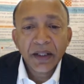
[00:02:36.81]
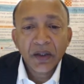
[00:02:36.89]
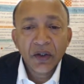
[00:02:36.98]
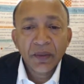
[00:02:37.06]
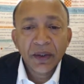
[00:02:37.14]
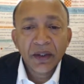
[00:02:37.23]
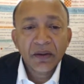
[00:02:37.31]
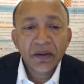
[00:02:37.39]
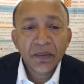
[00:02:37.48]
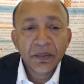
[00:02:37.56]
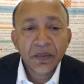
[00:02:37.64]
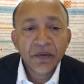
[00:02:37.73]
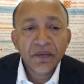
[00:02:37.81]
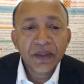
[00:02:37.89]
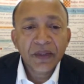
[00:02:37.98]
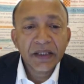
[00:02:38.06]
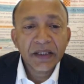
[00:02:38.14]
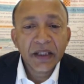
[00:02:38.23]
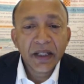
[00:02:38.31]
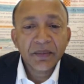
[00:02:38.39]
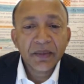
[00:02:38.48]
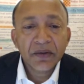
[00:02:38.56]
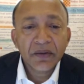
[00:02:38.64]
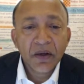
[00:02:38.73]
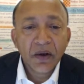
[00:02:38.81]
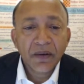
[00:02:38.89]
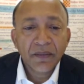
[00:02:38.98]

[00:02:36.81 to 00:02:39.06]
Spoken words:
human could prove that statement wrong.